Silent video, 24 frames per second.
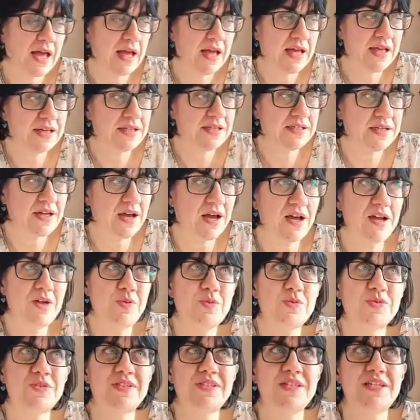And
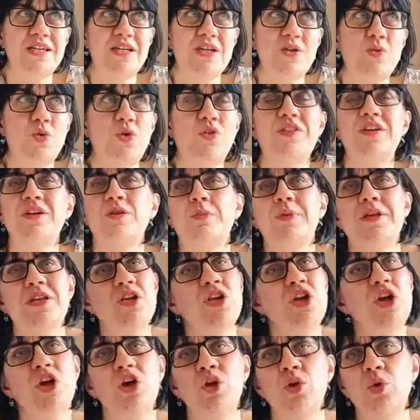I will see you all. There'll
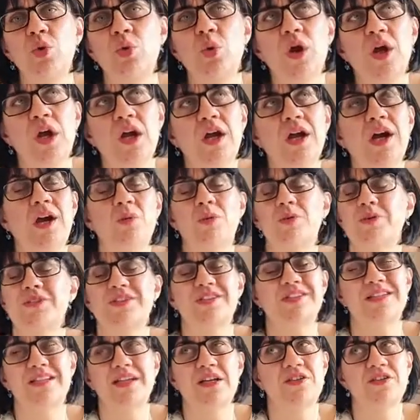be no I
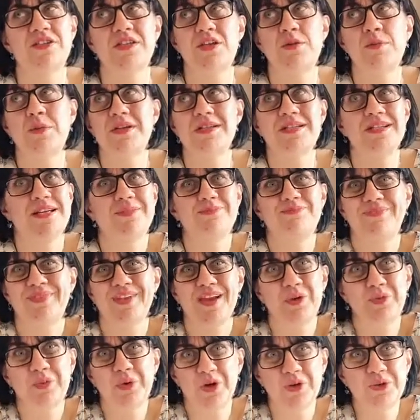was going to say I'll see you Monday.
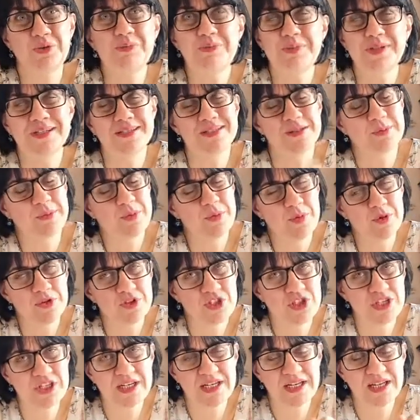I won't because I'll be
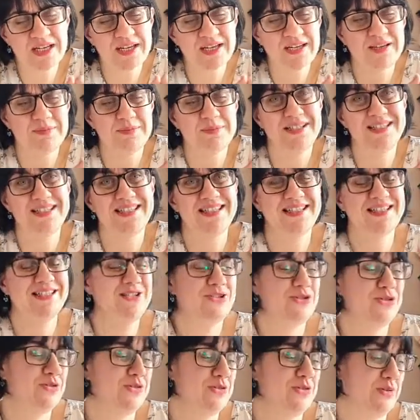watching uh, my
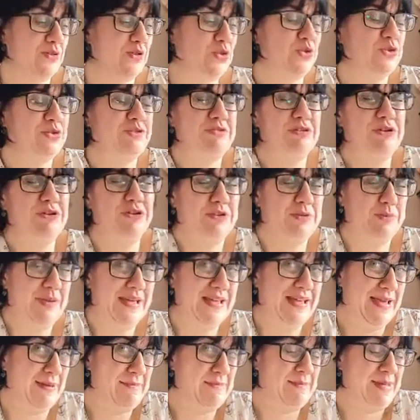son and da daughter-in-law
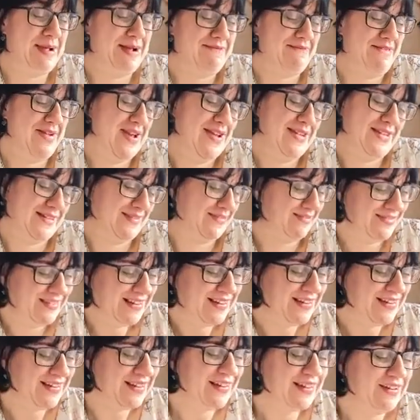to be get married.
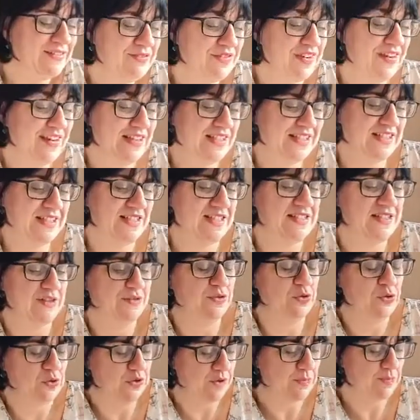Very
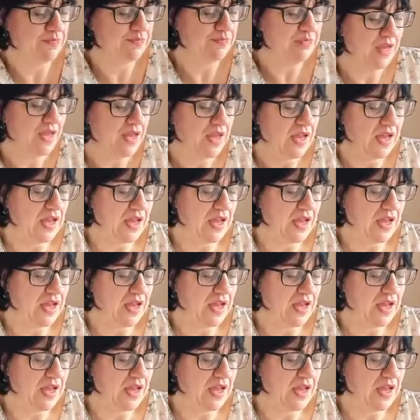excited for them.